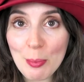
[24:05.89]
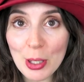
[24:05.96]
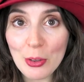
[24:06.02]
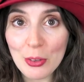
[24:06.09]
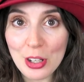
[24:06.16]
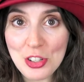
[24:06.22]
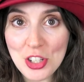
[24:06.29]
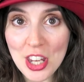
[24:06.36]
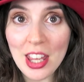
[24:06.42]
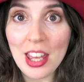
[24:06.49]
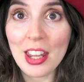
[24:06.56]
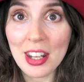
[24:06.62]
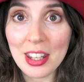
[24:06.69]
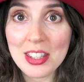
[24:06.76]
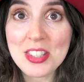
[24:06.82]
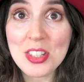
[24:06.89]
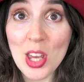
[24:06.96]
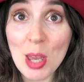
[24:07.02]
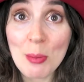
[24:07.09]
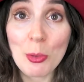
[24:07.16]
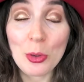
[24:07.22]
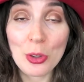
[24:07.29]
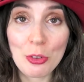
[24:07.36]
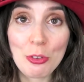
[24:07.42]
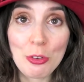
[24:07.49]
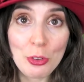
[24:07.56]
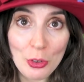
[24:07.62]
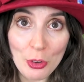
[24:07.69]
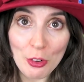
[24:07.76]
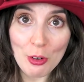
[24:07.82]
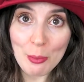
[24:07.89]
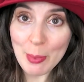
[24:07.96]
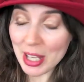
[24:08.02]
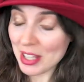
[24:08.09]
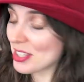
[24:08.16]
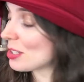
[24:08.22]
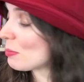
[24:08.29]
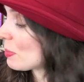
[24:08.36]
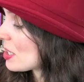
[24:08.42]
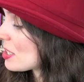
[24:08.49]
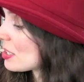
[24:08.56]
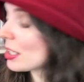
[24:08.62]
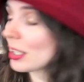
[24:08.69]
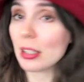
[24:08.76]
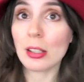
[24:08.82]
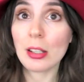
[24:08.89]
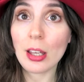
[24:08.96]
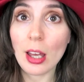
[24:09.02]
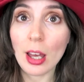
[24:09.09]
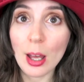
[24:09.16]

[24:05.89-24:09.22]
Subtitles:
be on a chair next time or the floor remains to be seen.